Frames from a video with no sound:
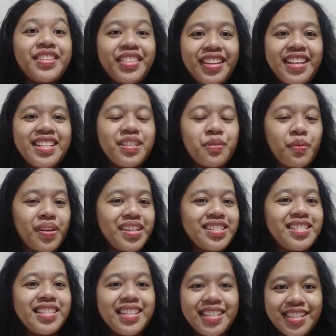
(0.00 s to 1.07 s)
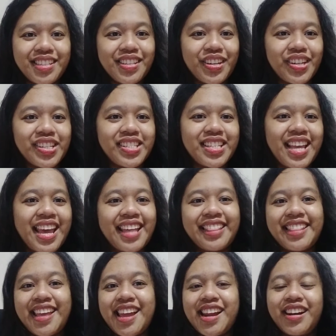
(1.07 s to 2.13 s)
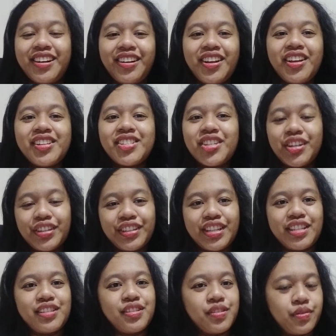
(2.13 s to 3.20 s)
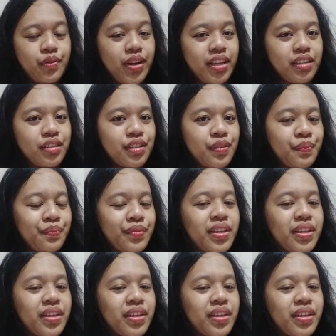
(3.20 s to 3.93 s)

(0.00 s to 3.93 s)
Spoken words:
think one's listeners and their certain strengths.